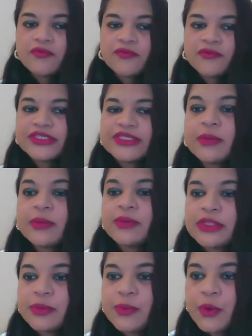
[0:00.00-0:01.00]
For
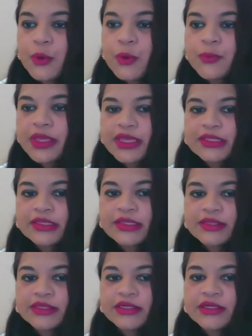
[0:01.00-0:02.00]
example, the boom
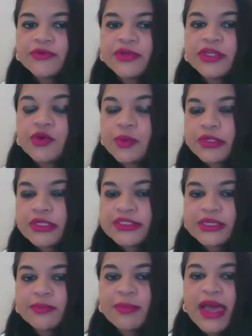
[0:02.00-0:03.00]
in the
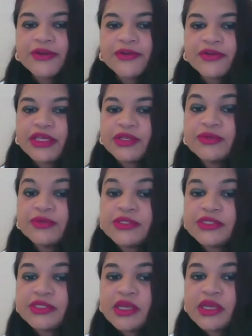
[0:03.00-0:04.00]
renewables and battery
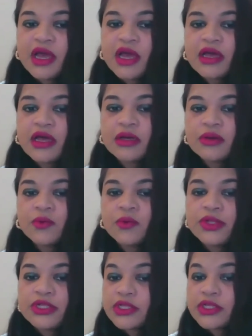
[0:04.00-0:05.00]
use
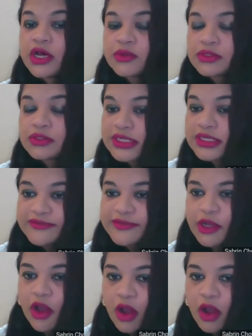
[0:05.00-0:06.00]
will not only
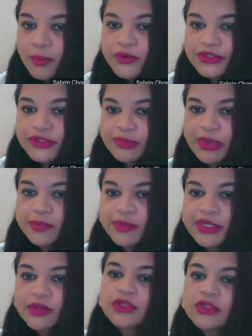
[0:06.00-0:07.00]
lift copper demand,
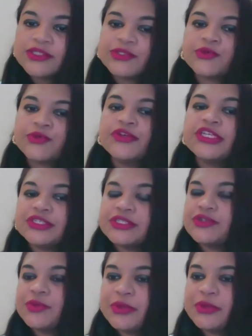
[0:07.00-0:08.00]
but also
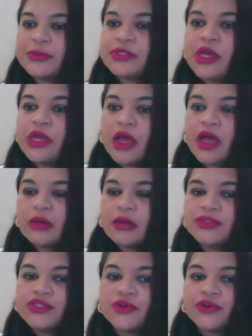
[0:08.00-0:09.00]
redistribute
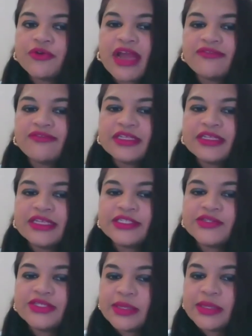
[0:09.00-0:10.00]
geographically
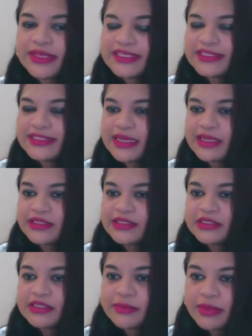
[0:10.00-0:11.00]
to some
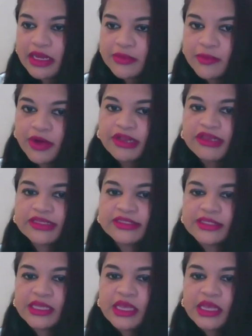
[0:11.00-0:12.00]
extent demand markets.